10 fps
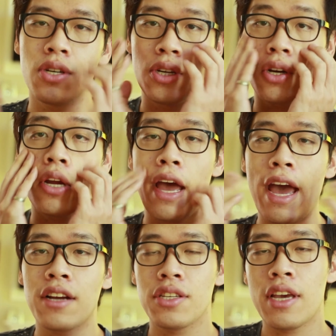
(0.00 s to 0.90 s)
you're going to
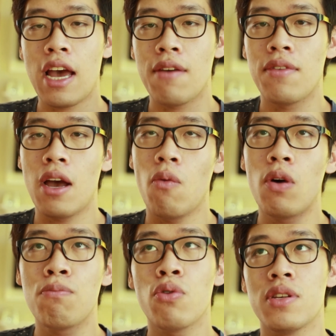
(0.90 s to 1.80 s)
actually have that
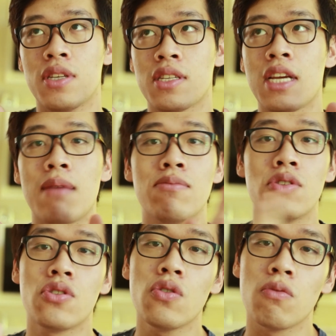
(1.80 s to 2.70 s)
1.6 times
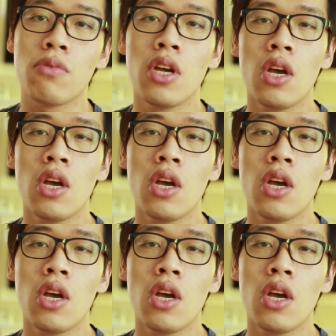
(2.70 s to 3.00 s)
zoom,